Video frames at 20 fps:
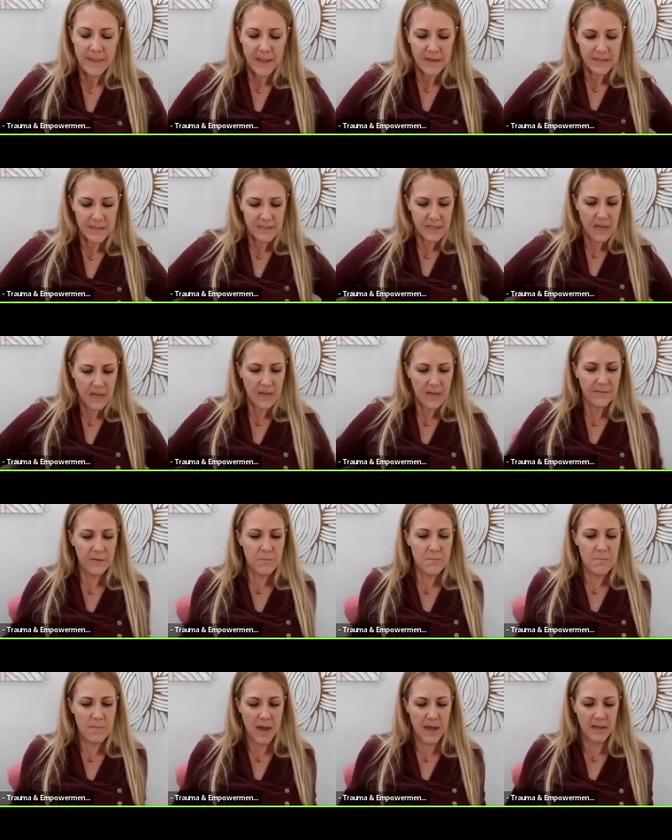And it's kind
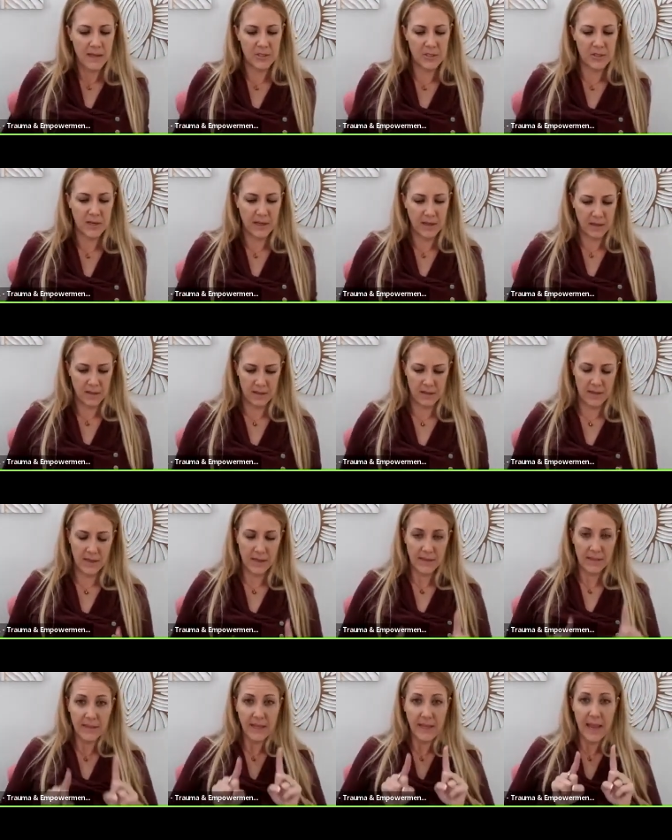of imagining
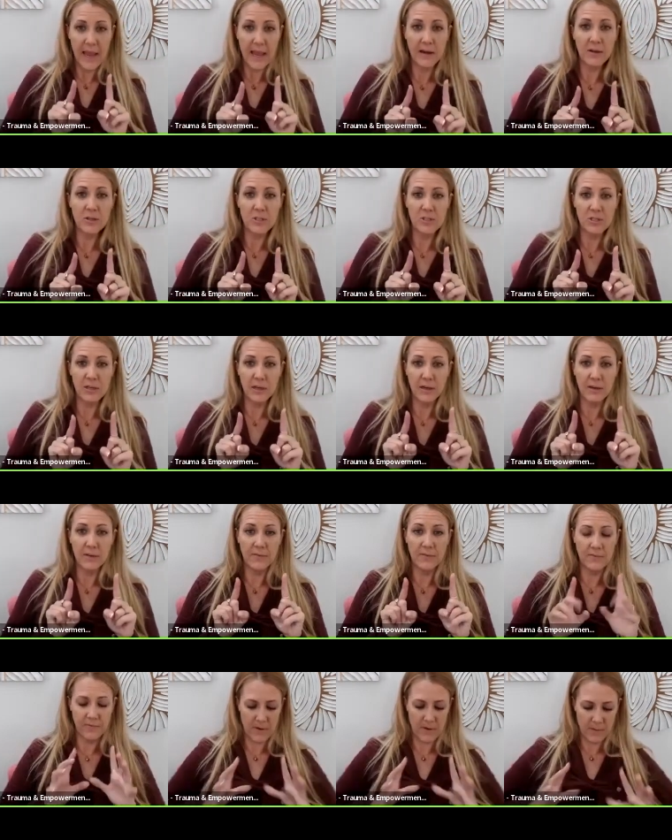that the
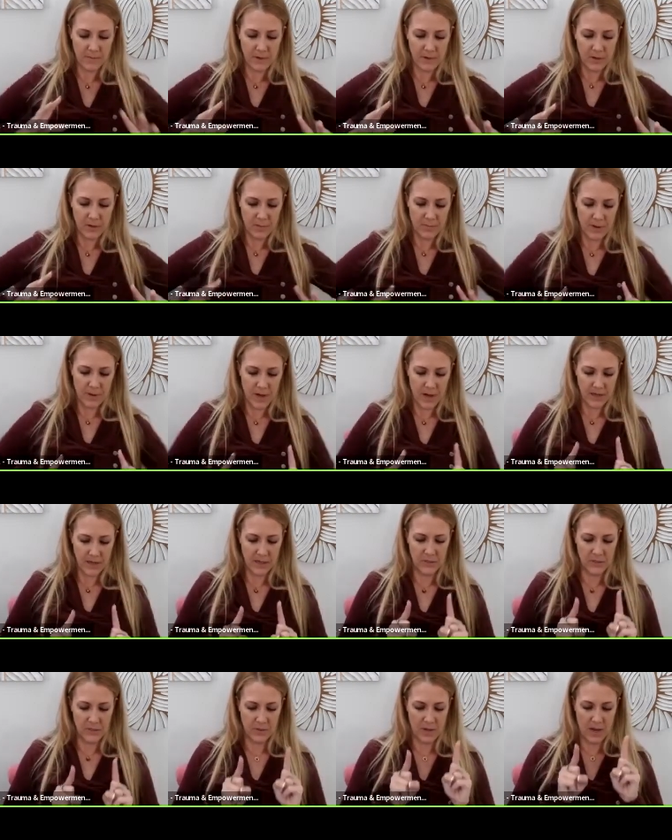energy from your
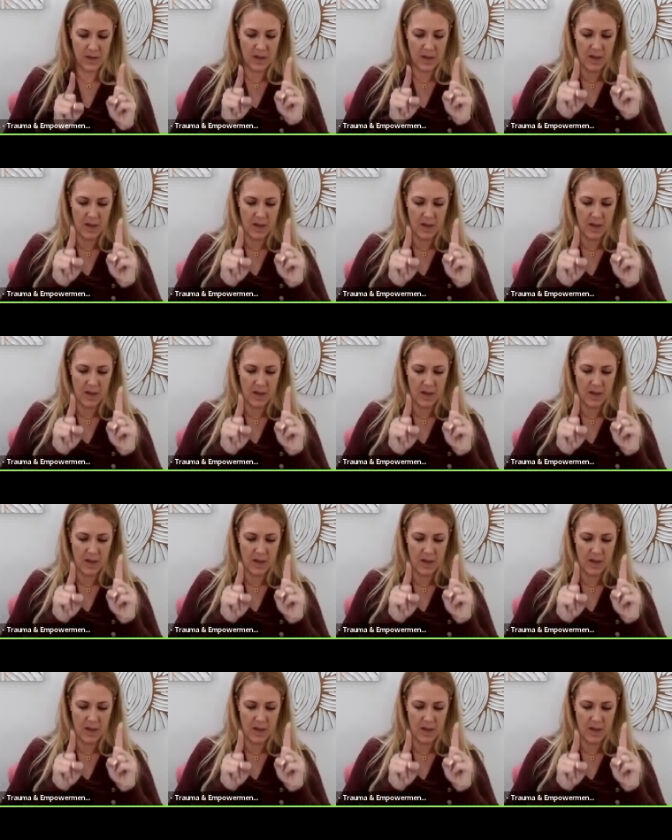body is going